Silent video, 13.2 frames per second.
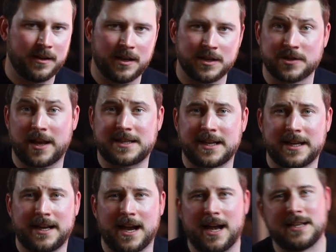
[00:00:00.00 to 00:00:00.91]
So that's
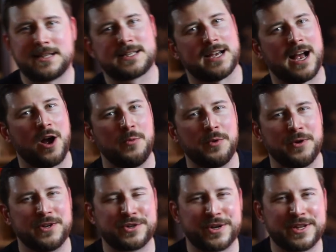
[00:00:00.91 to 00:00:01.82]
it, guys. I hope you
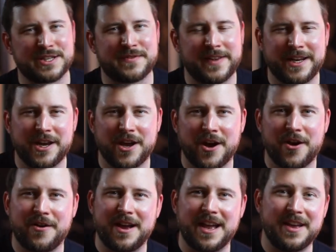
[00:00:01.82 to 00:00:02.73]
enjoyed this
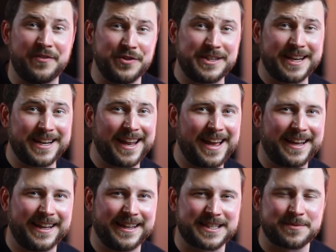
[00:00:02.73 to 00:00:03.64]
video. If you did like
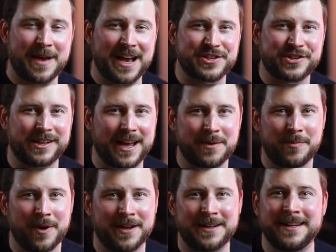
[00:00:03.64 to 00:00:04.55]
it, smash the like
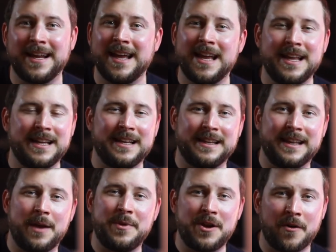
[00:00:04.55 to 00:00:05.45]
button.
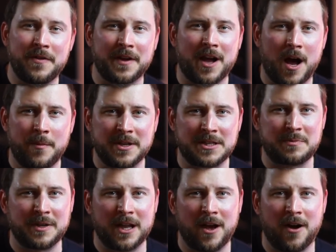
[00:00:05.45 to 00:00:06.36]
Let me know in the comments
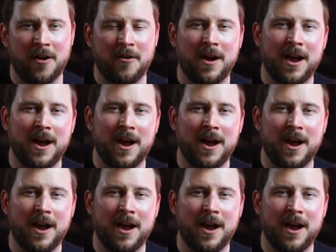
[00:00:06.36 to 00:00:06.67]
below.